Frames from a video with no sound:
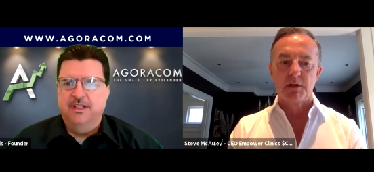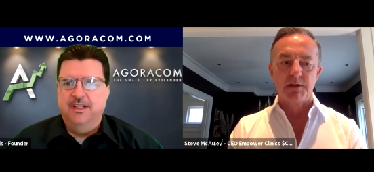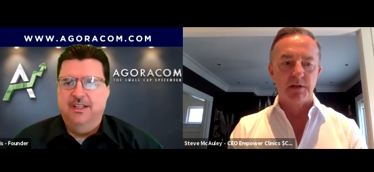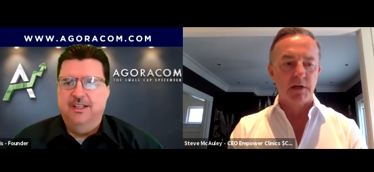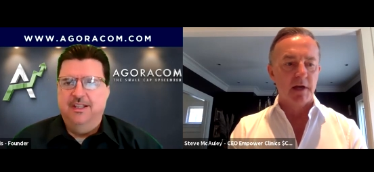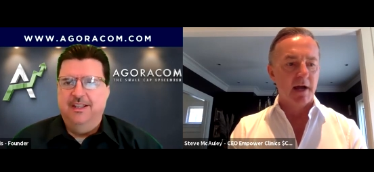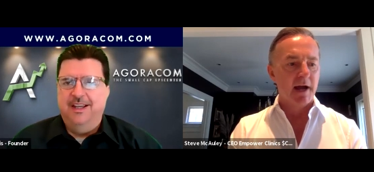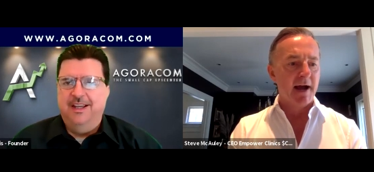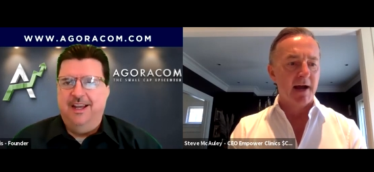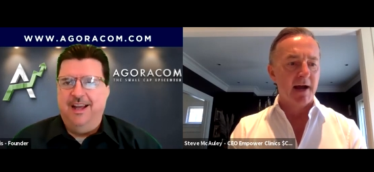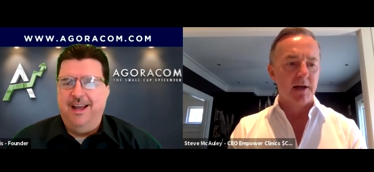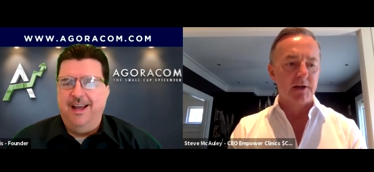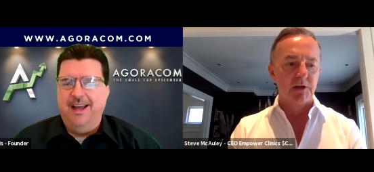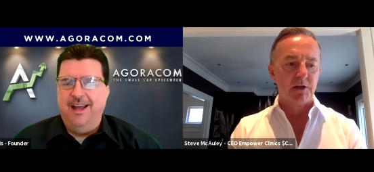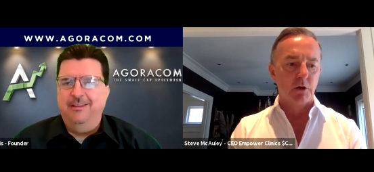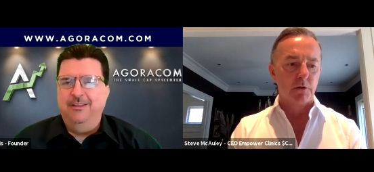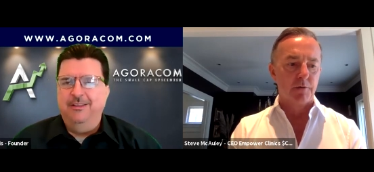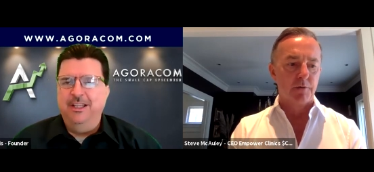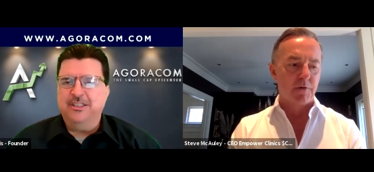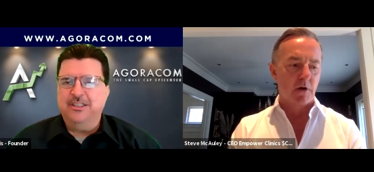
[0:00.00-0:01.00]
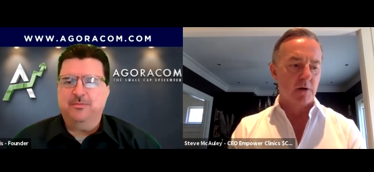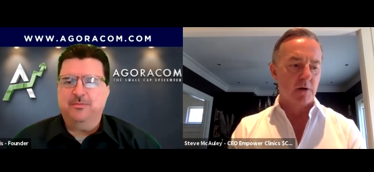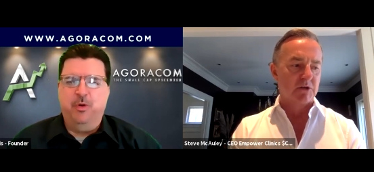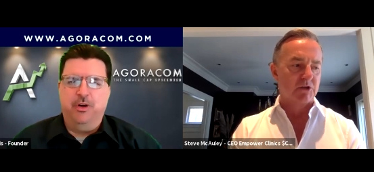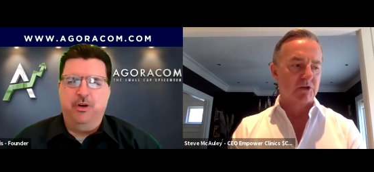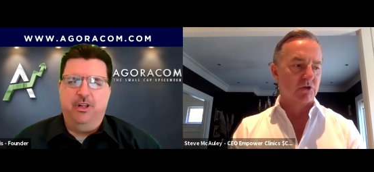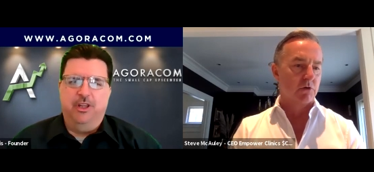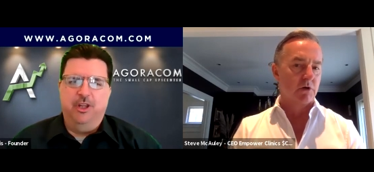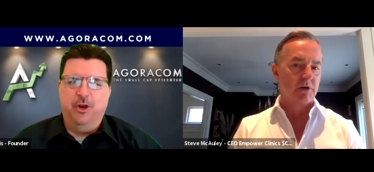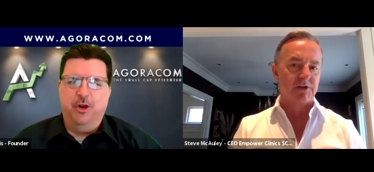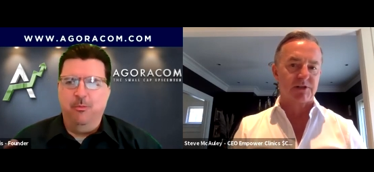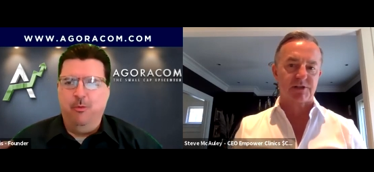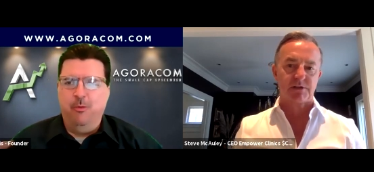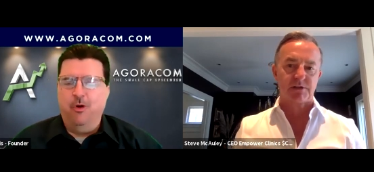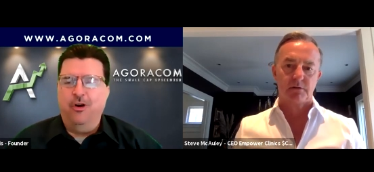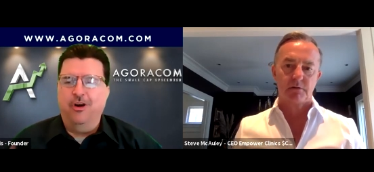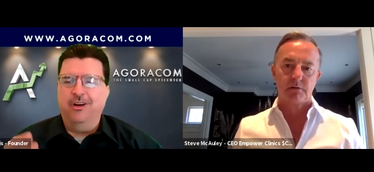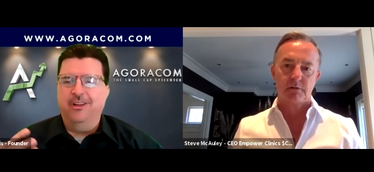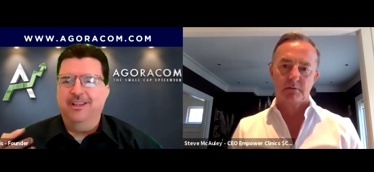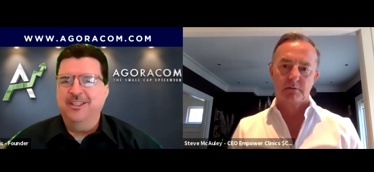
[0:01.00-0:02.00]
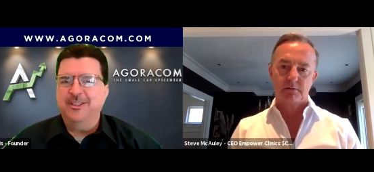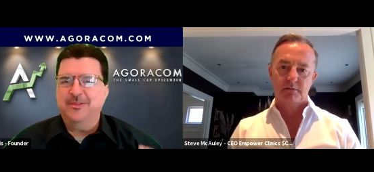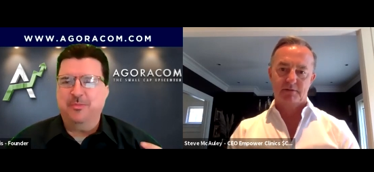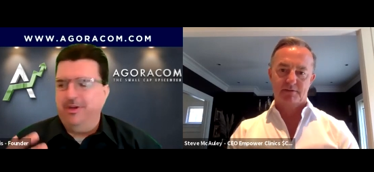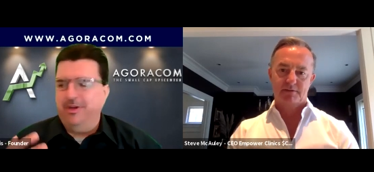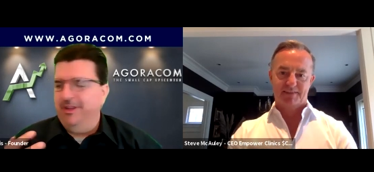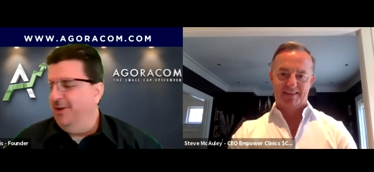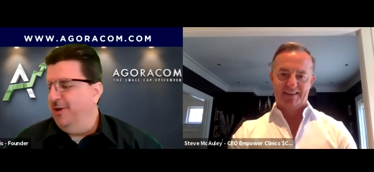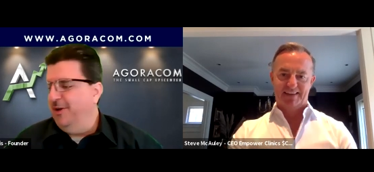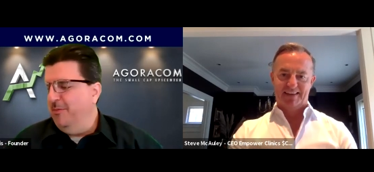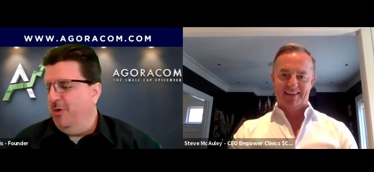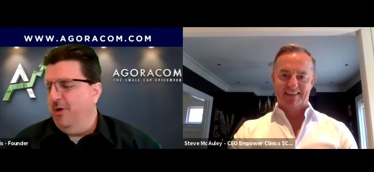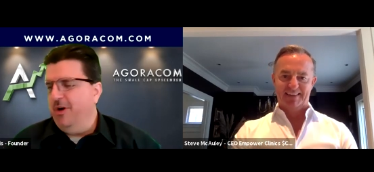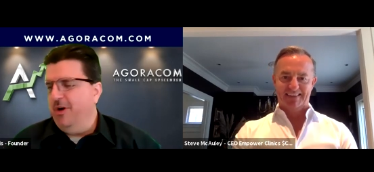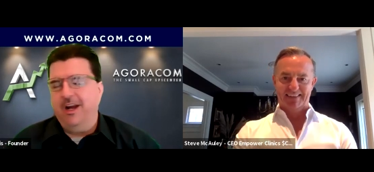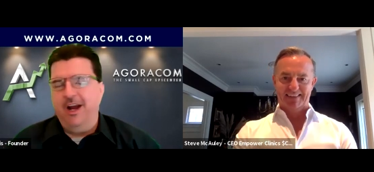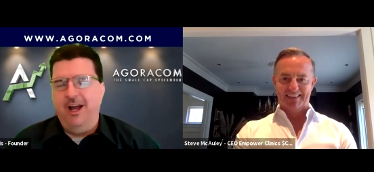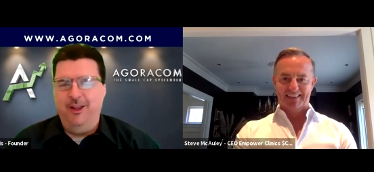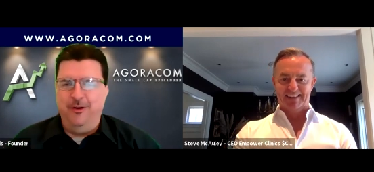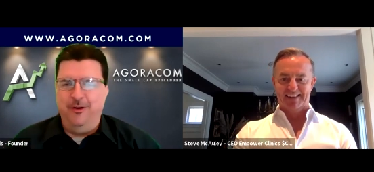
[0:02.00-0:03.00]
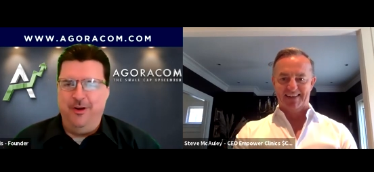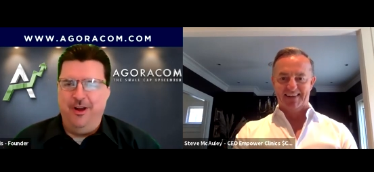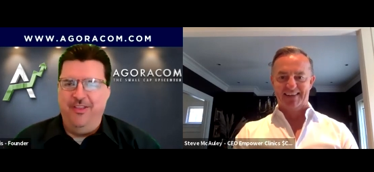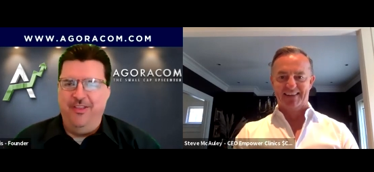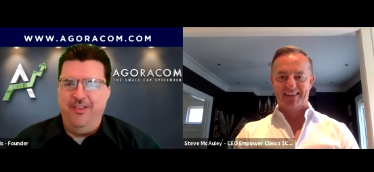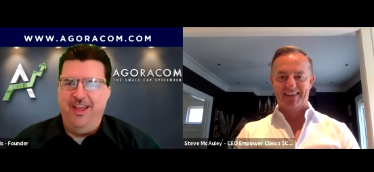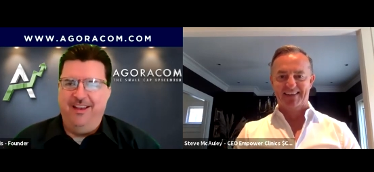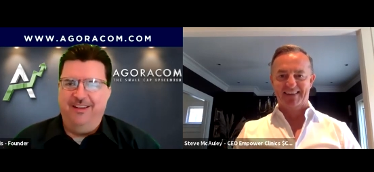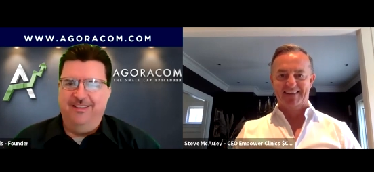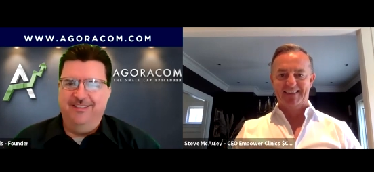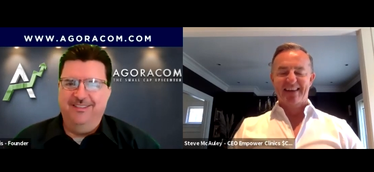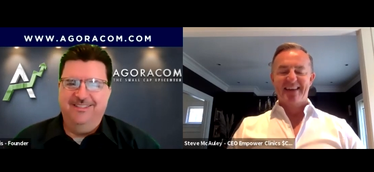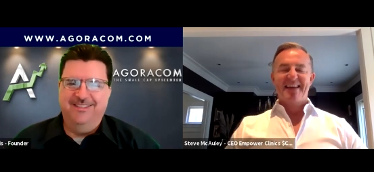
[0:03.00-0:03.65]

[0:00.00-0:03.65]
Speaker 1: Yeah, you know, let's PharmaChoice. Put more, let's put a little more color on that.